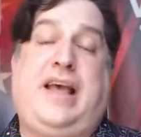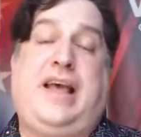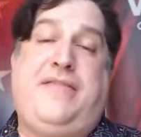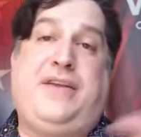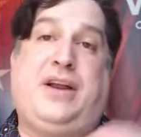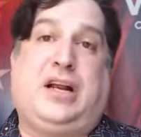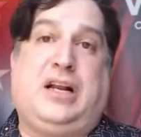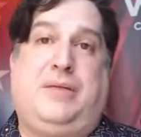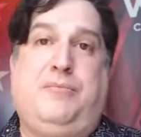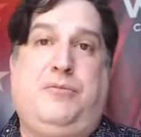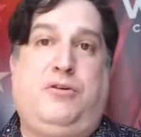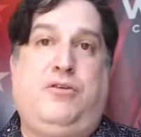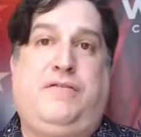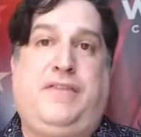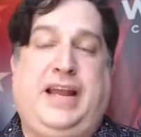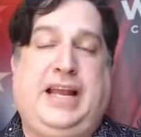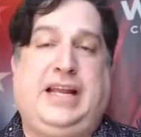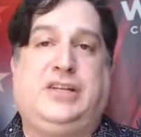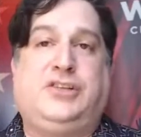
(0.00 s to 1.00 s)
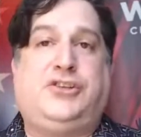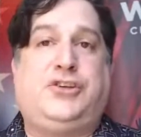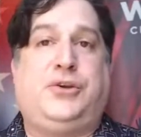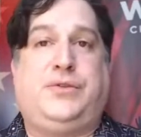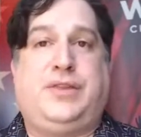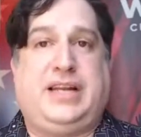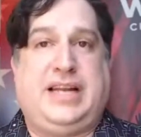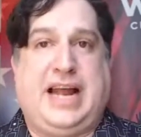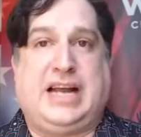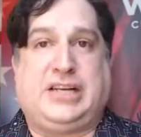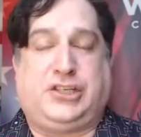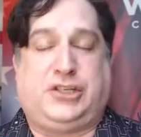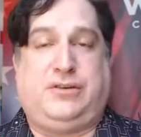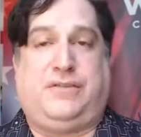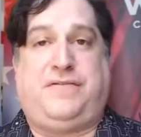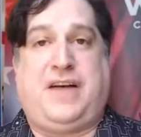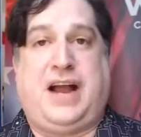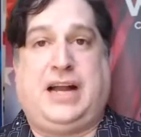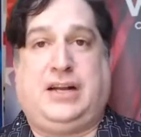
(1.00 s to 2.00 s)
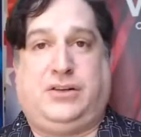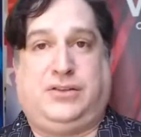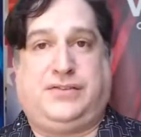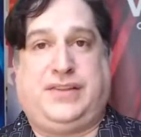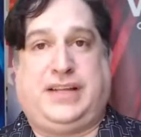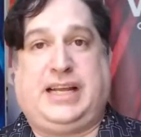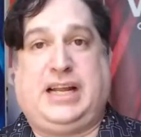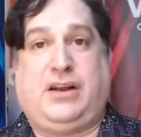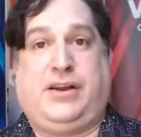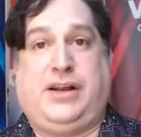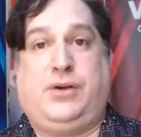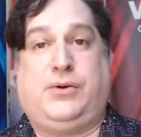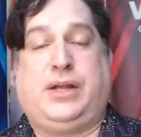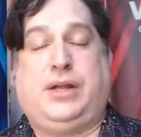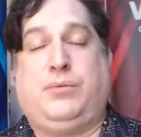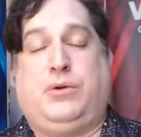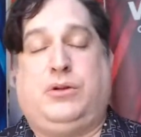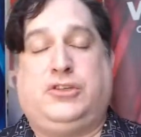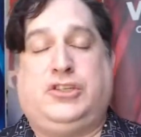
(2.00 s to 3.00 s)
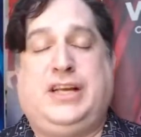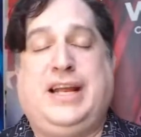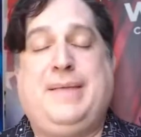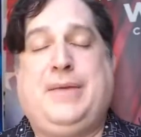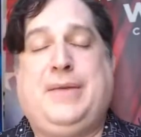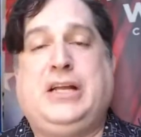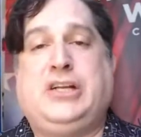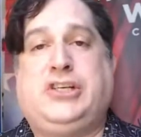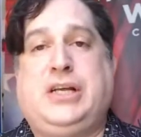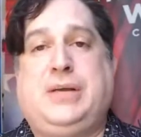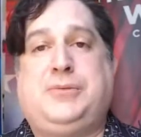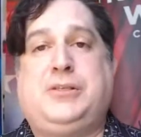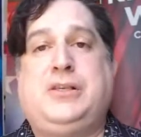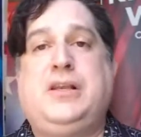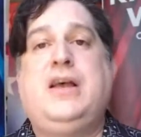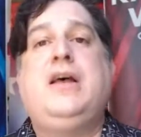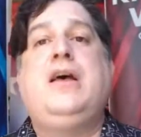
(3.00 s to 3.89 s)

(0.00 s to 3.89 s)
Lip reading: and they're going to move into the national finals of the Karaoke World Championships